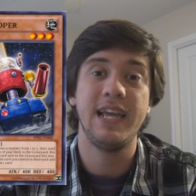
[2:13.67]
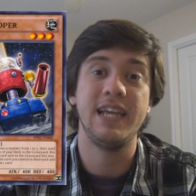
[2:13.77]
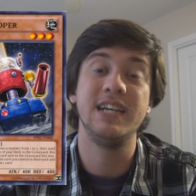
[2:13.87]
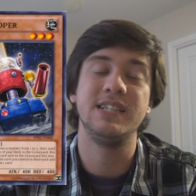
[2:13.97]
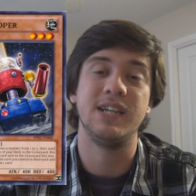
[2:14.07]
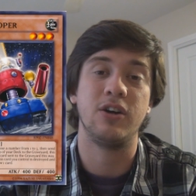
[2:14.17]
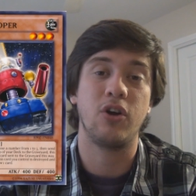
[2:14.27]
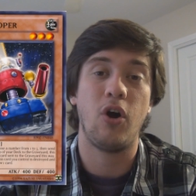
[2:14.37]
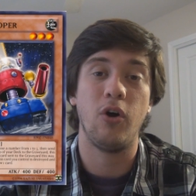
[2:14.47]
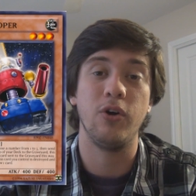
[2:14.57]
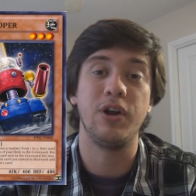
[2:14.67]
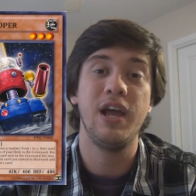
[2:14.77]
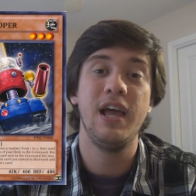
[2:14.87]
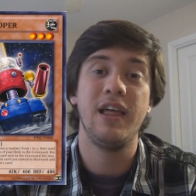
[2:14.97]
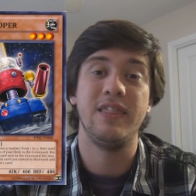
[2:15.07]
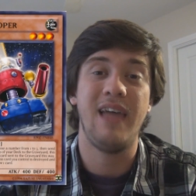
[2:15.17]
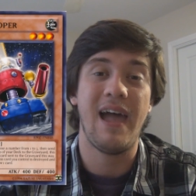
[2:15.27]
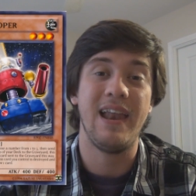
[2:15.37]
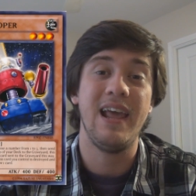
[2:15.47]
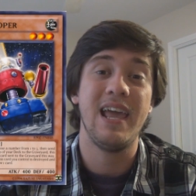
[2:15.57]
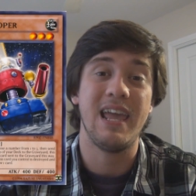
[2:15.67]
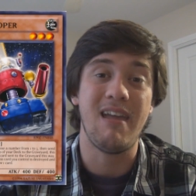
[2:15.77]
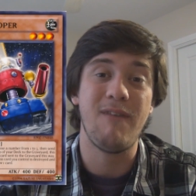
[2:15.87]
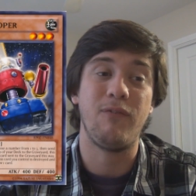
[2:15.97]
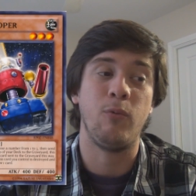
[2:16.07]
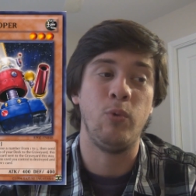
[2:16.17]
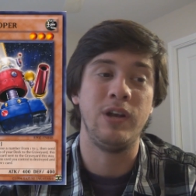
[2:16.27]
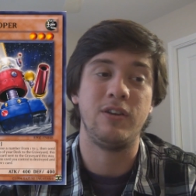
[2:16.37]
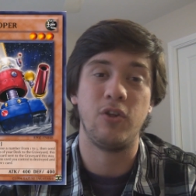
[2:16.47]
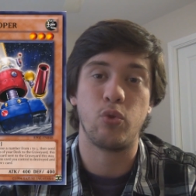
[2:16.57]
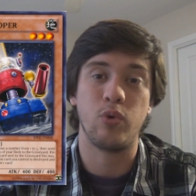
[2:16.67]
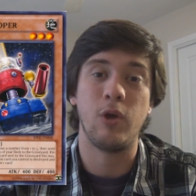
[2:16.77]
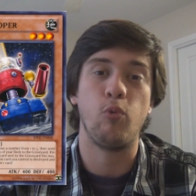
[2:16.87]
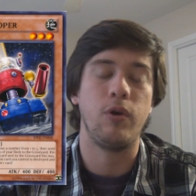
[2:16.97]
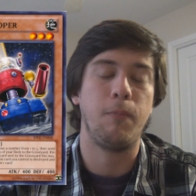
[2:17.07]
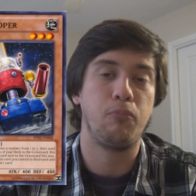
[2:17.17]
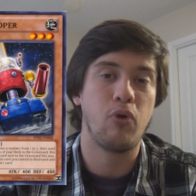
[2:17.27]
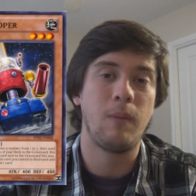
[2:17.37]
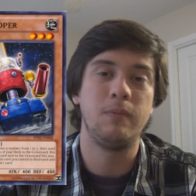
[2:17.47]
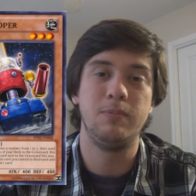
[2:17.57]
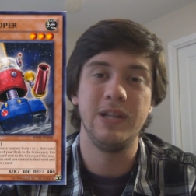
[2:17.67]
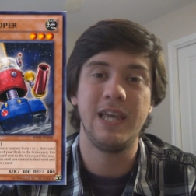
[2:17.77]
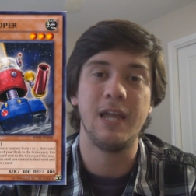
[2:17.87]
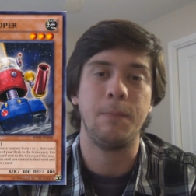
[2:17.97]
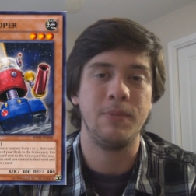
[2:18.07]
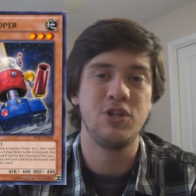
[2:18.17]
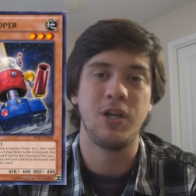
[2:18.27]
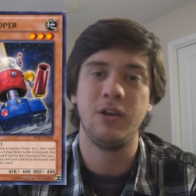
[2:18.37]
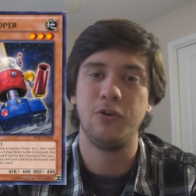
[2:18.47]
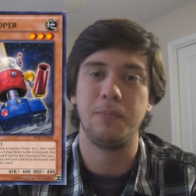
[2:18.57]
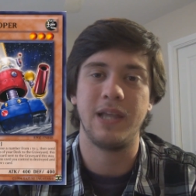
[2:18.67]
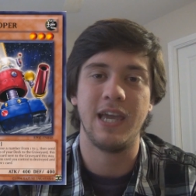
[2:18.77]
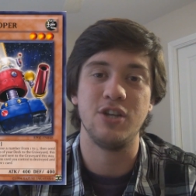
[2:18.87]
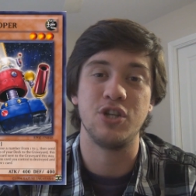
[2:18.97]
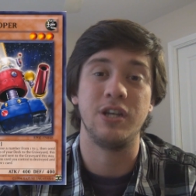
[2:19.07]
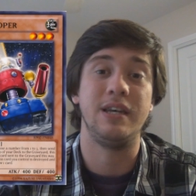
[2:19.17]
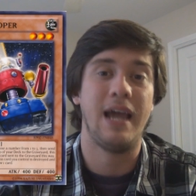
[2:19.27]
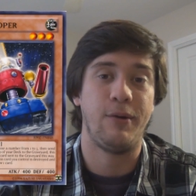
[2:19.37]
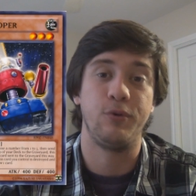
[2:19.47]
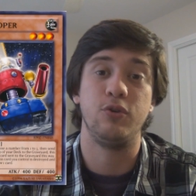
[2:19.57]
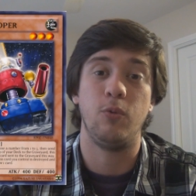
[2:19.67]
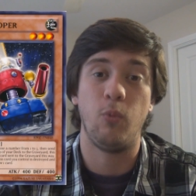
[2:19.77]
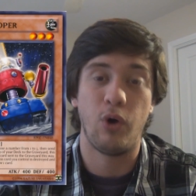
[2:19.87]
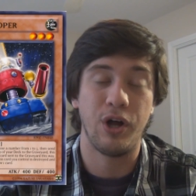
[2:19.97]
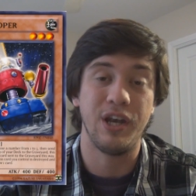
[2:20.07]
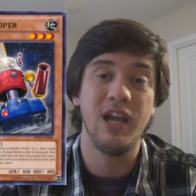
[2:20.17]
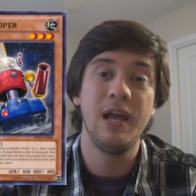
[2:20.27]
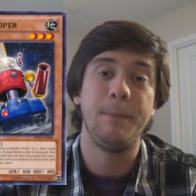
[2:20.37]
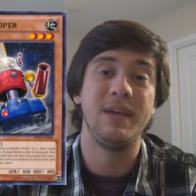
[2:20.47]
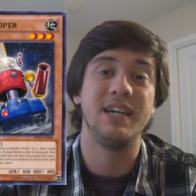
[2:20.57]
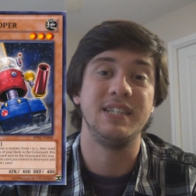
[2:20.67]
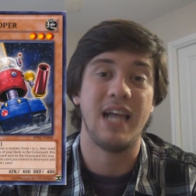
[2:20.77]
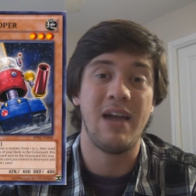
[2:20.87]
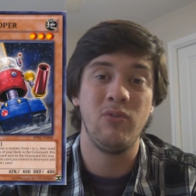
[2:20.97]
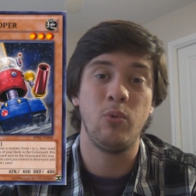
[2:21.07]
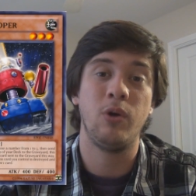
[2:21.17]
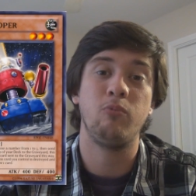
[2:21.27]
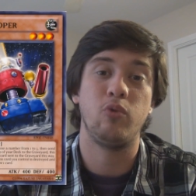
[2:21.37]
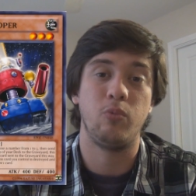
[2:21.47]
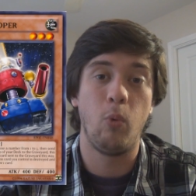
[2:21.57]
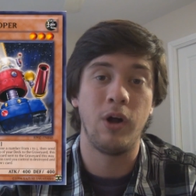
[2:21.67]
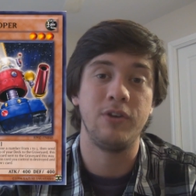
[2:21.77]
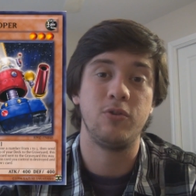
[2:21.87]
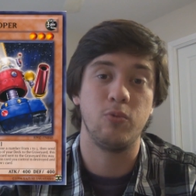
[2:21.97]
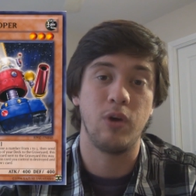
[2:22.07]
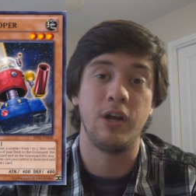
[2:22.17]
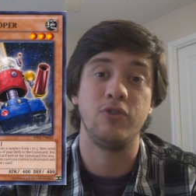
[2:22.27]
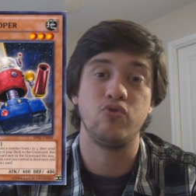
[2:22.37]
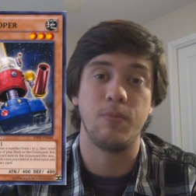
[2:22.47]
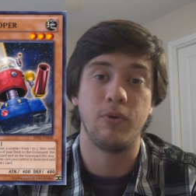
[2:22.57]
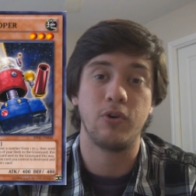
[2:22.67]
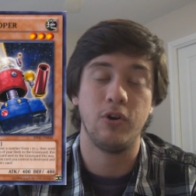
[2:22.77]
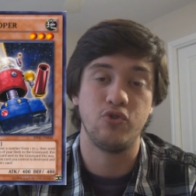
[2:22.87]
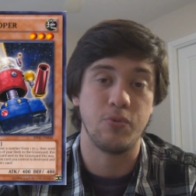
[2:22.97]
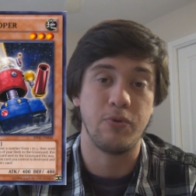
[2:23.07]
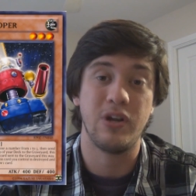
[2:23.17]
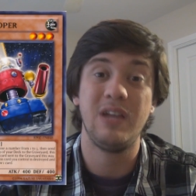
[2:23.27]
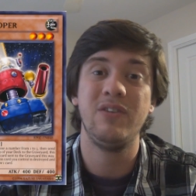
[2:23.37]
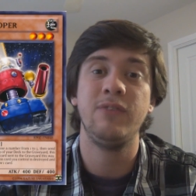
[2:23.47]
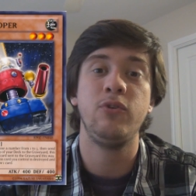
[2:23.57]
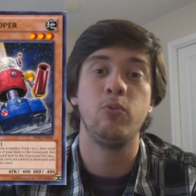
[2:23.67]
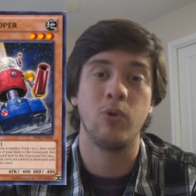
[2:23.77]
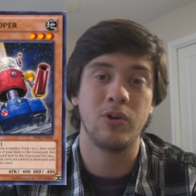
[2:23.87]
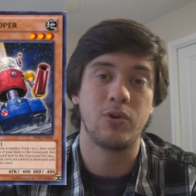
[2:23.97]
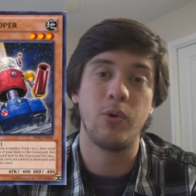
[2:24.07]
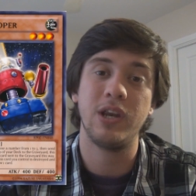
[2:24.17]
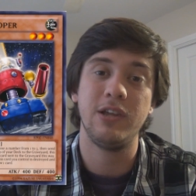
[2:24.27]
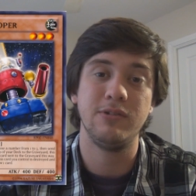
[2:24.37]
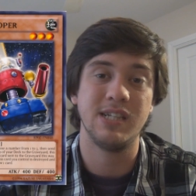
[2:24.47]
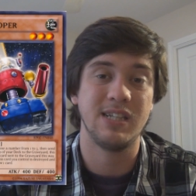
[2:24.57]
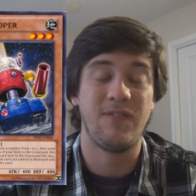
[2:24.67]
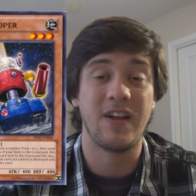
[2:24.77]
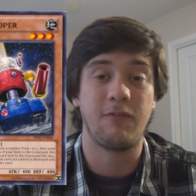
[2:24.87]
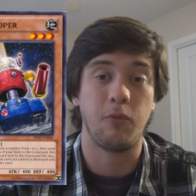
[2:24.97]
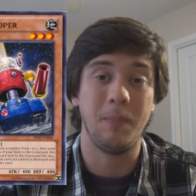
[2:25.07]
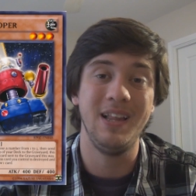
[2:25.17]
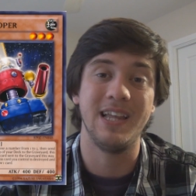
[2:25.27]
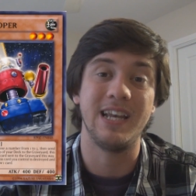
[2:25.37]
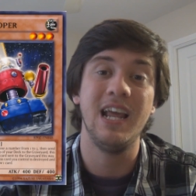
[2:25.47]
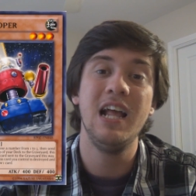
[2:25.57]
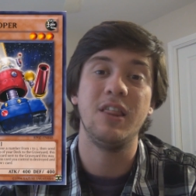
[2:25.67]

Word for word: He is a card that, if went to three, would probably get machine duplication down to one, because everyone would want to run triple Card Trooper. Even if you weren't going to use his effect for milling,